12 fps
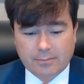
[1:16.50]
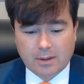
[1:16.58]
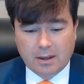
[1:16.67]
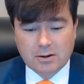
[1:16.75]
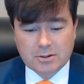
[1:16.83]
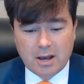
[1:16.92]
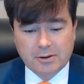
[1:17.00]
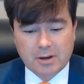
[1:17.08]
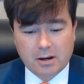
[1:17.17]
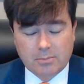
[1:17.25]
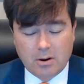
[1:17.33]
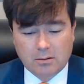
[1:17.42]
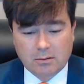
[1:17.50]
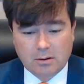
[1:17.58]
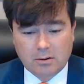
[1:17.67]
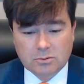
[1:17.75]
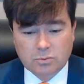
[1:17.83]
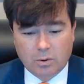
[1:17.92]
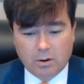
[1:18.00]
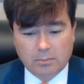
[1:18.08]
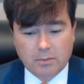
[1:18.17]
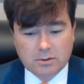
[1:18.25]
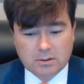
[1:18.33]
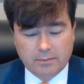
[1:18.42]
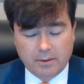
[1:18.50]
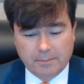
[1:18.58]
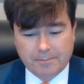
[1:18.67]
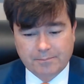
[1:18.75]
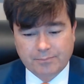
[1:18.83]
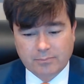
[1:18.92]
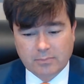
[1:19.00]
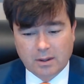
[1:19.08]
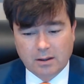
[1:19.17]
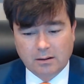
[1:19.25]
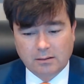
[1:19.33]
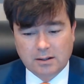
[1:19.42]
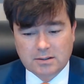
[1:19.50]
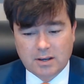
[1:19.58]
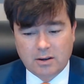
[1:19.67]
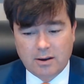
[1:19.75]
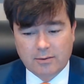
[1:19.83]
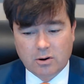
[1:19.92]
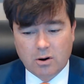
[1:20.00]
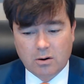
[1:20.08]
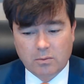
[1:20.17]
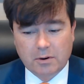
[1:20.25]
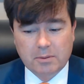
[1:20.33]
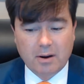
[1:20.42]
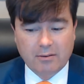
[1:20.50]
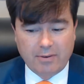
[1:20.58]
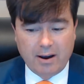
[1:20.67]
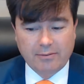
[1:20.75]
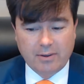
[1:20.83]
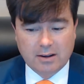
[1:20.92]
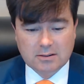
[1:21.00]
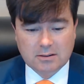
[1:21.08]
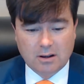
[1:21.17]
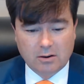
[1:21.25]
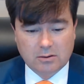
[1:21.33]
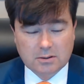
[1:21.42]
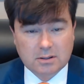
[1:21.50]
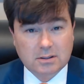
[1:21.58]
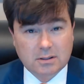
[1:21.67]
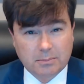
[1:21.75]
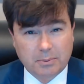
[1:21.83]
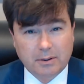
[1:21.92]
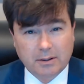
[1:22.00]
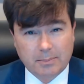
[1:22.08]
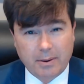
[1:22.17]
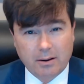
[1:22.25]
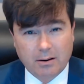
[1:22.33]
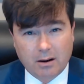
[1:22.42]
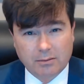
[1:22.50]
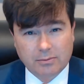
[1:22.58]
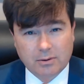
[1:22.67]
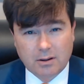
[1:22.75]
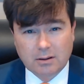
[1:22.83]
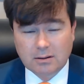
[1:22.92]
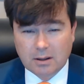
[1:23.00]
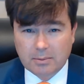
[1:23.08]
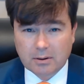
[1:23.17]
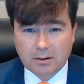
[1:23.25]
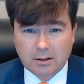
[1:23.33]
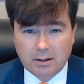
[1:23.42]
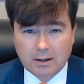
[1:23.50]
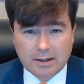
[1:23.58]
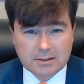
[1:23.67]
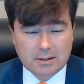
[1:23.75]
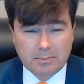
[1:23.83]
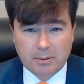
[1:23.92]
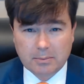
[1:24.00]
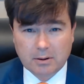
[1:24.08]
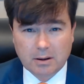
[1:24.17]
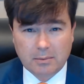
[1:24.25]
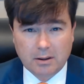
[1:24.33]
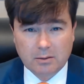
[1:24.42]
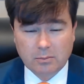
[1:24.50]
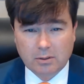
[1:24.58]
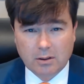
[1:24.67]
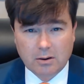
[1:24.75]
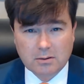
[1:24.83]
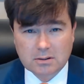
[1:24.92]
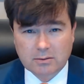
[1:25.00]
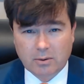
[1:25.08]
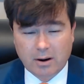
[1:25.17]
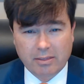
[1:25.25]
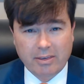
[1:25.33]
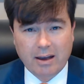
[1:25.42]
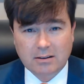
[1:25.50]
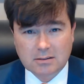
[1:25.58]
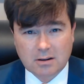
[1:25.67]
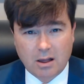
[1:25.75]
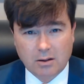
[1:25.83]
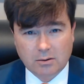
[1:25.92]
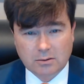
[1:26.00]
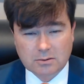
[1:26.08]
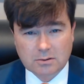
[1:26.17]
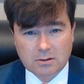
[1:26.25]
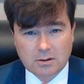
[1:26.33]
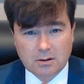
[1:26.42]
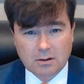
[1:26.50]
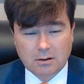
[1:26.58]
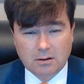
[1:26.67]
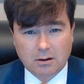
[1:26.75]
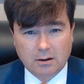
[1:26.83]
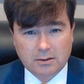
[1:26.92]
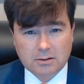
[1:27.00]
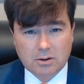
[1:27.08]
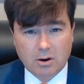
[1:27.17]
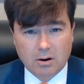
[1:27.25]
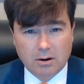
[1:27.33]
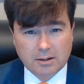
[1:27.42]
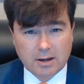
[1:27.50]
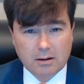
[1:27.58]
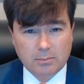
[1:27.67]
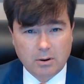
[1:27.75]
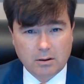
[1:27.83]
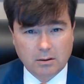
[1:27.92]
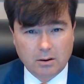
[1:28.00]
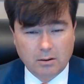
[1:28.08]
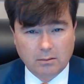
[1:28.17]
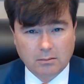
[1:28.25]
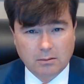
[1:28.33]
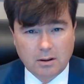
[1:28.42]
Here's how title pawn loans work, most of them. Let's say you have a car worth about $5,000 and it's completely paid off. Typically, I see people come in with loans of around $1,000 on this car, a title pawn loan.